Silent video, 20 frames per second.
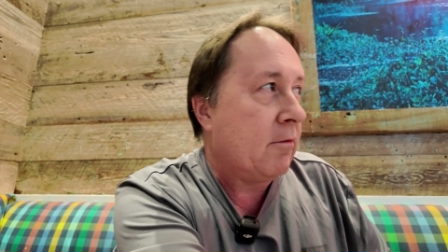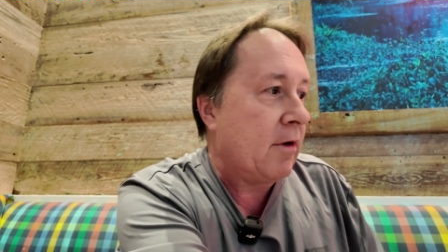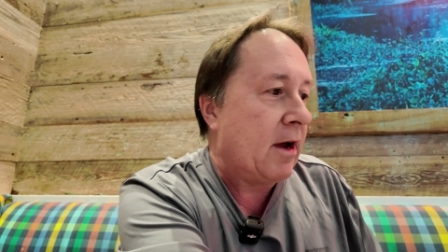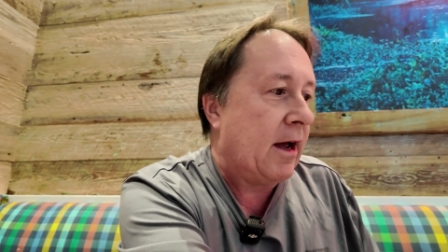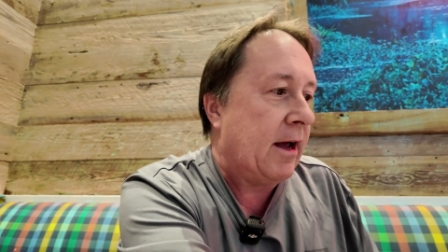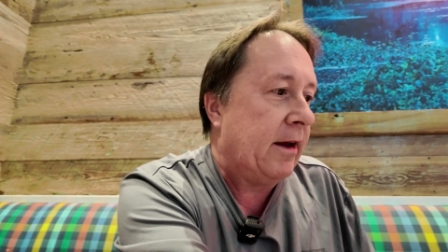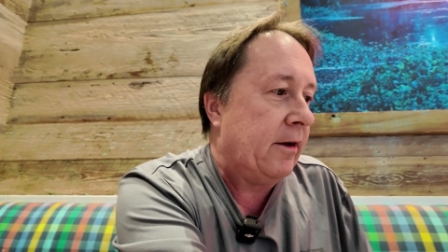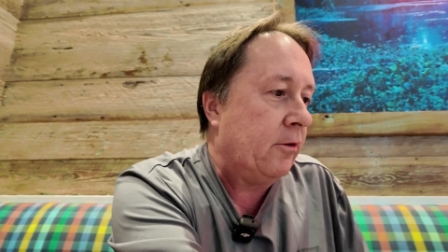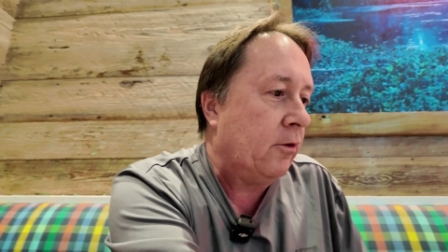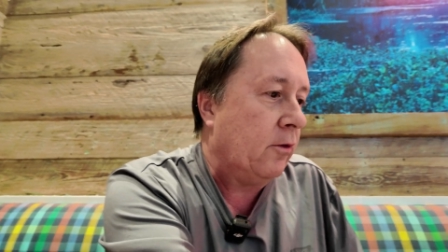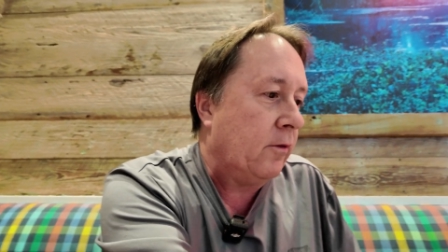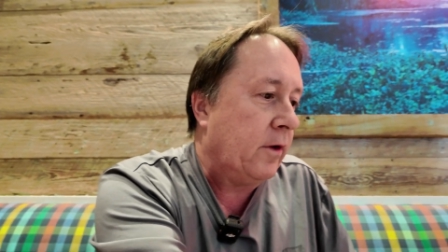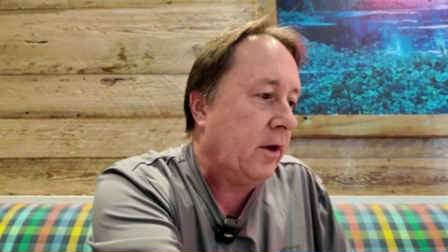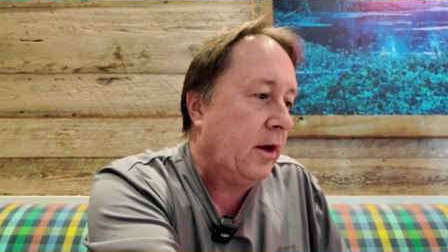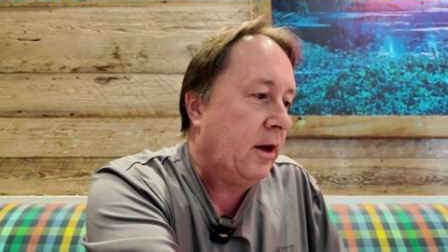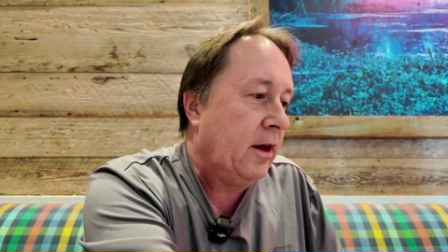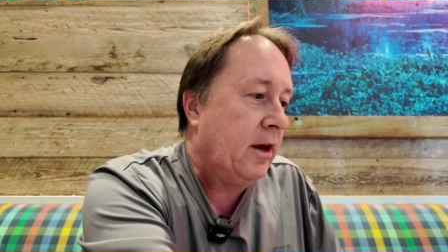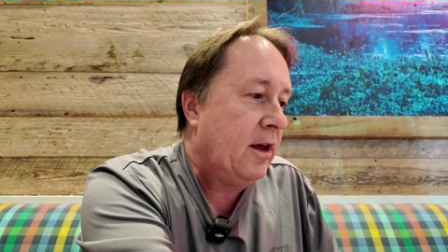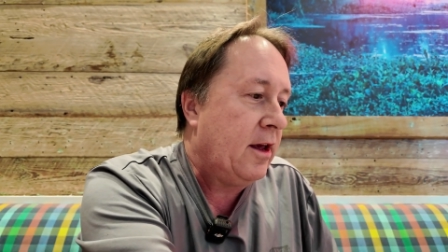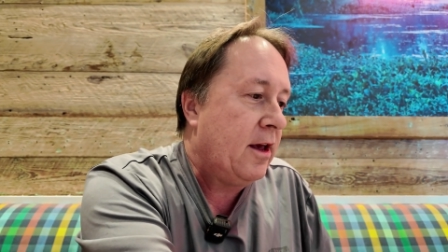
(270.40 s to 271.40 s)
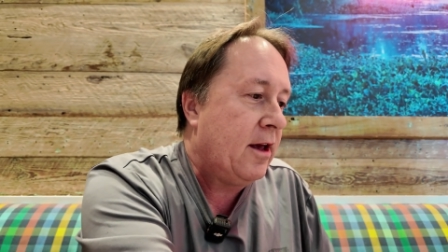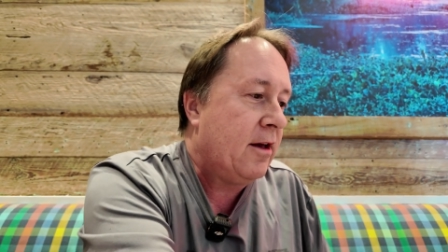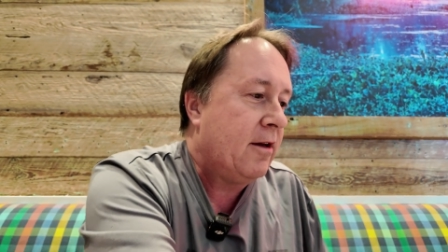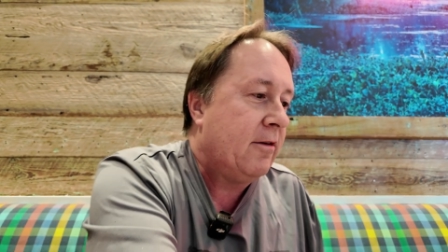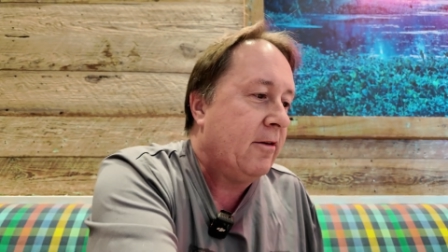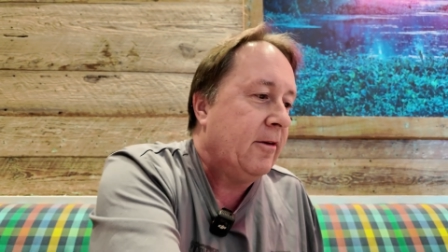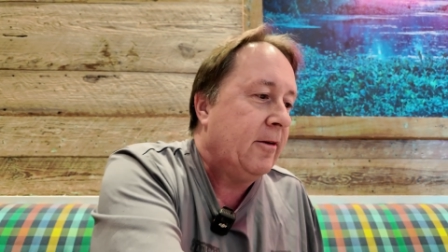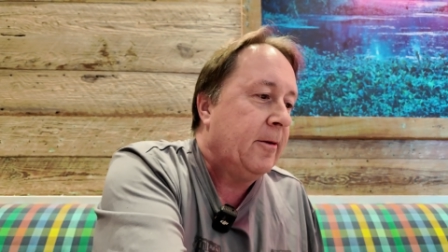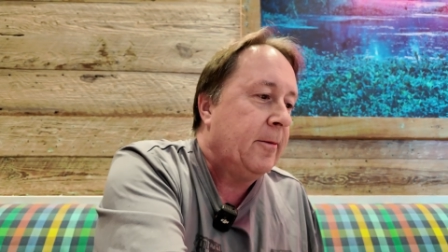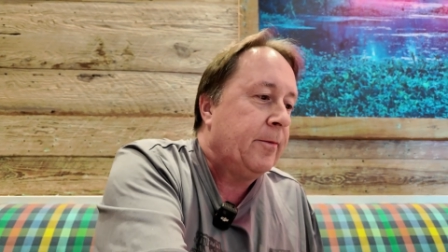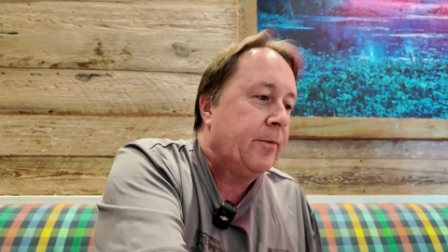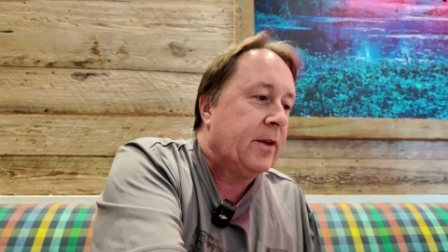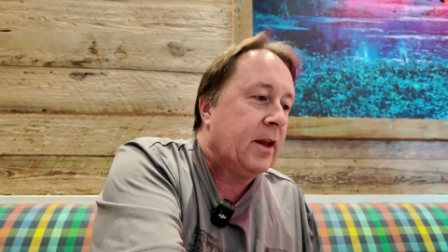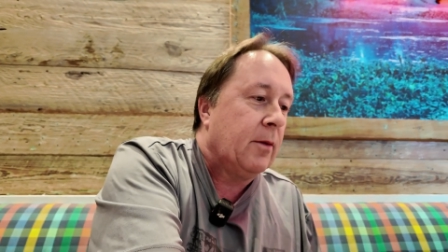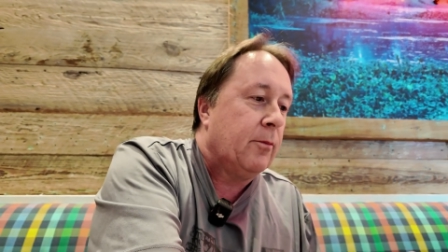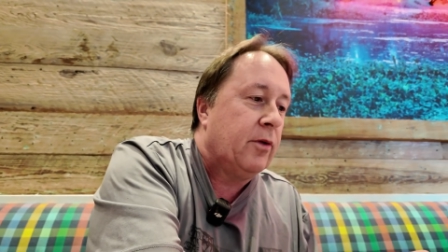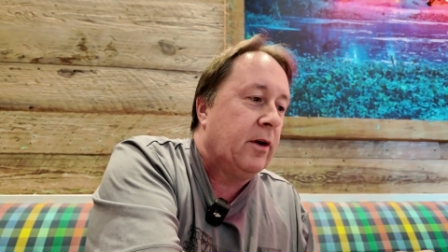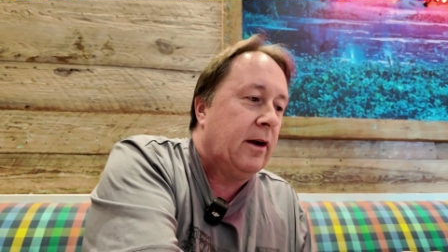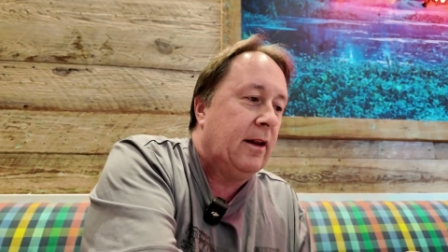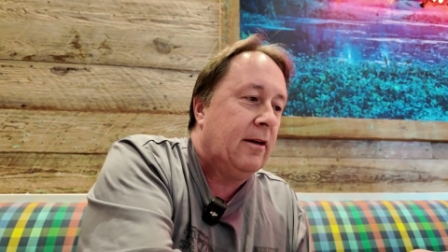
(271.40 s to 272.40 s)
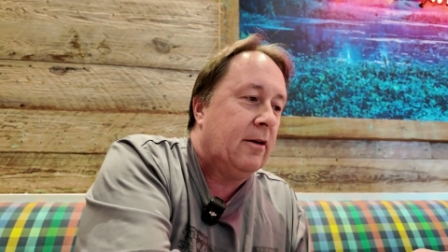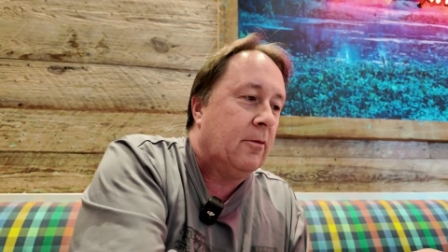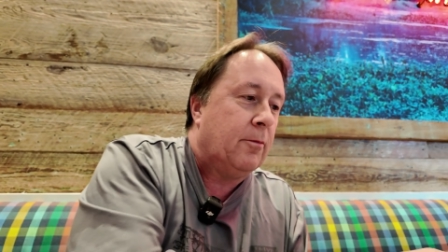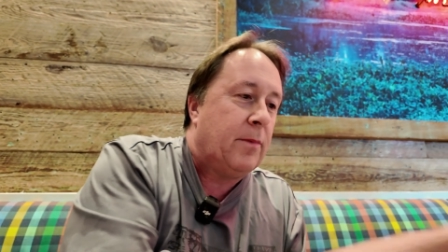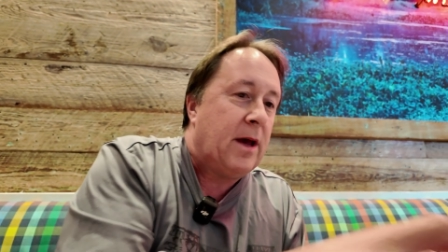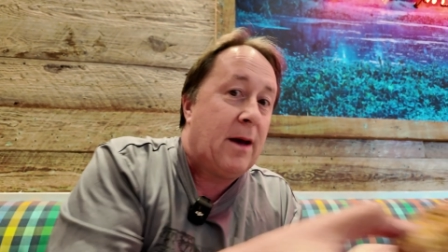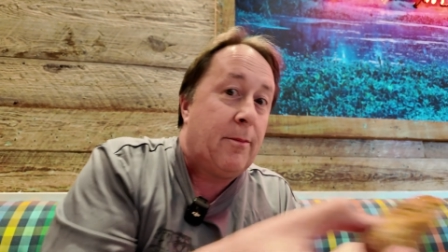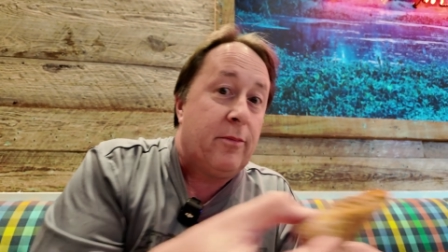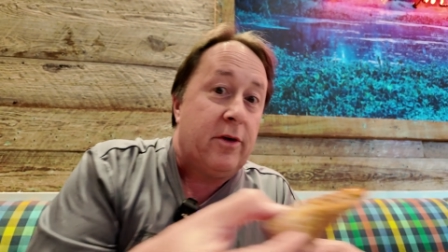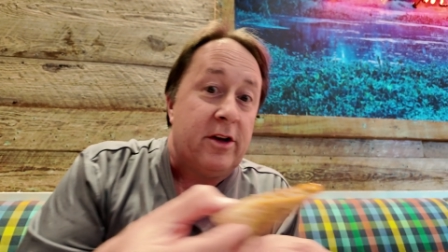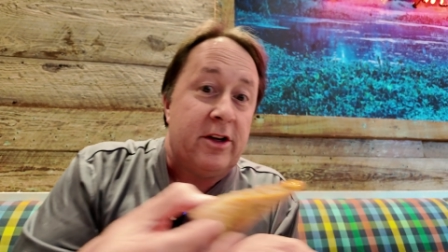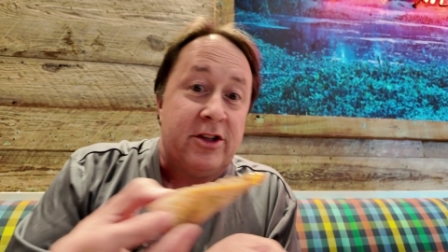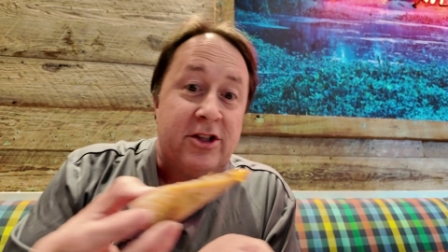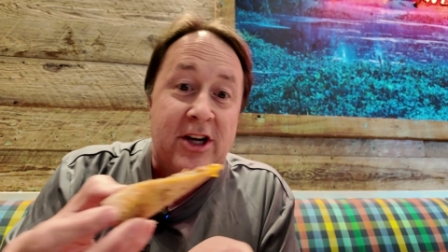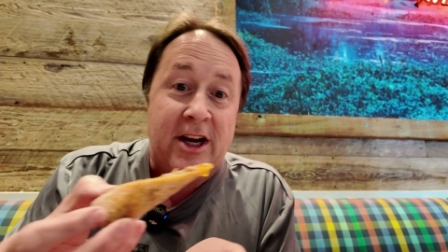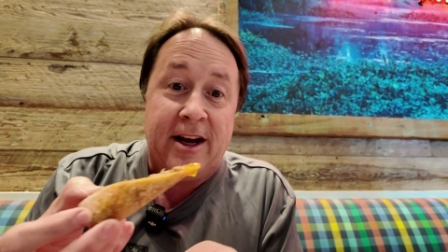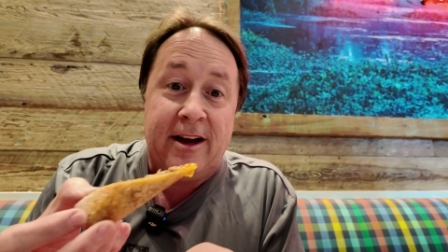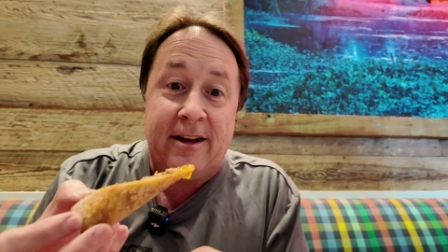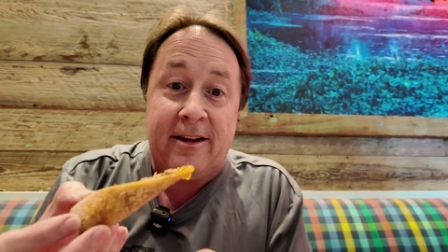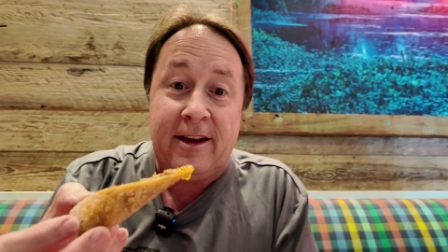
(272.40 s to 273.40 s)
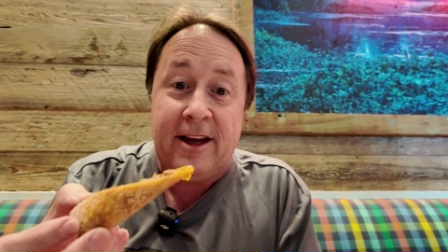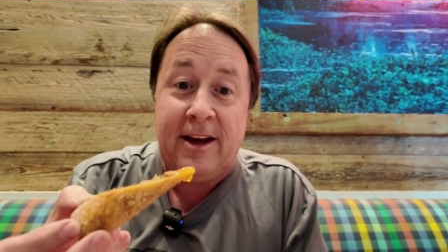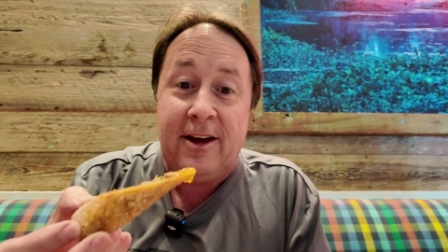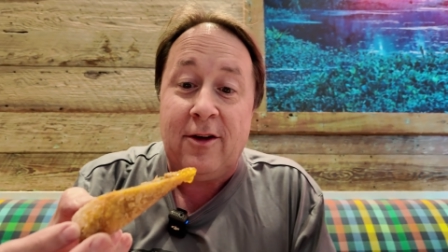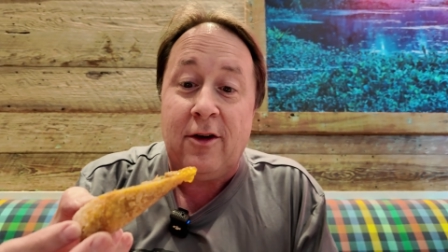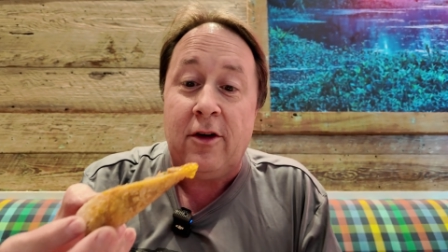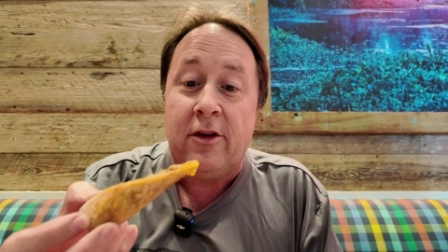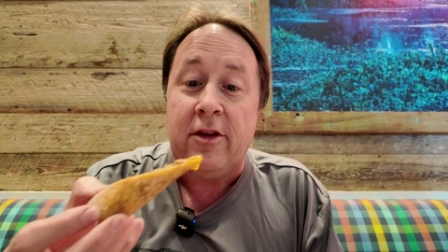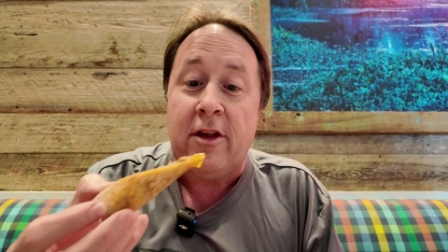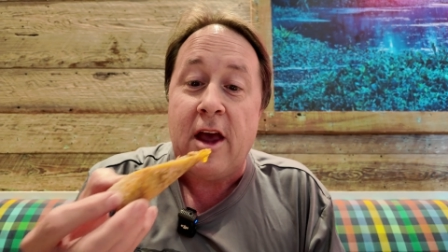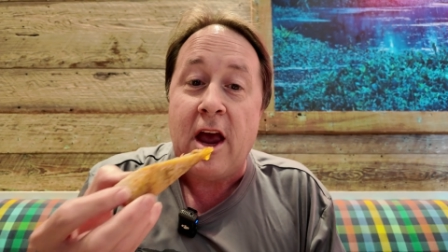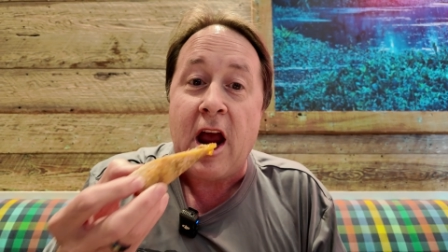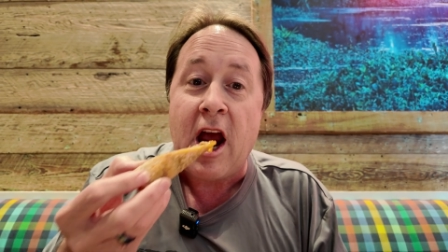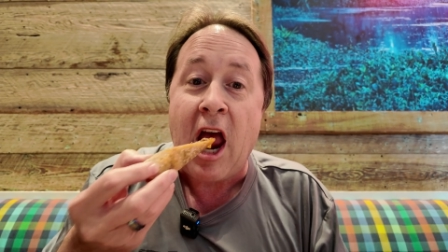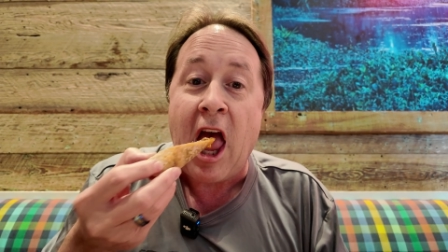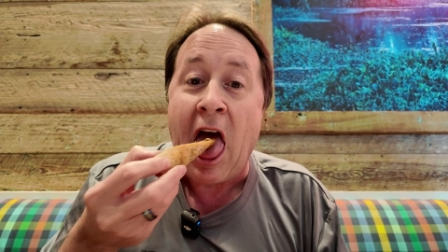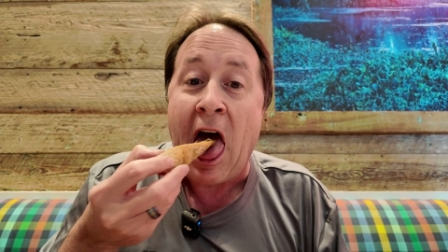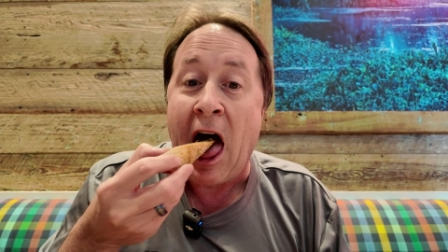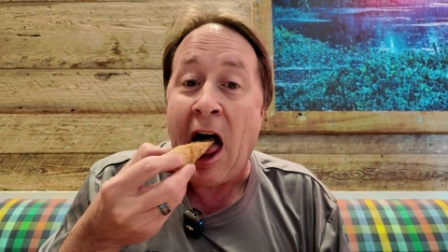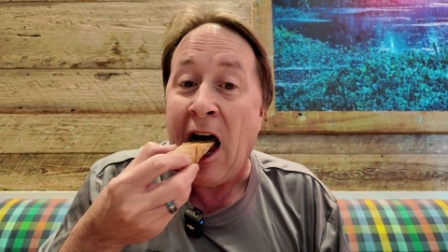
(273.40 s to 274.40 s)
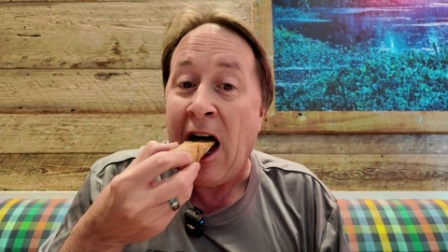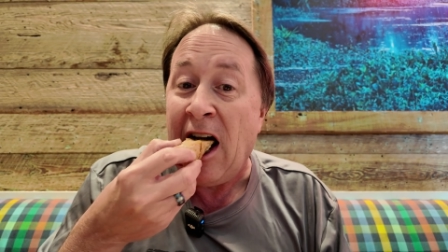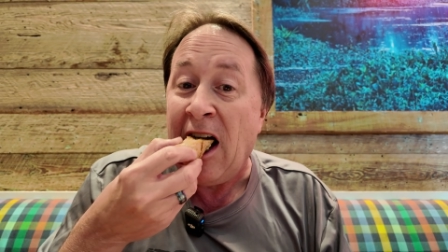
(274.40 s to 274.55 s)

Right over here. Put a little pepper jelly on there.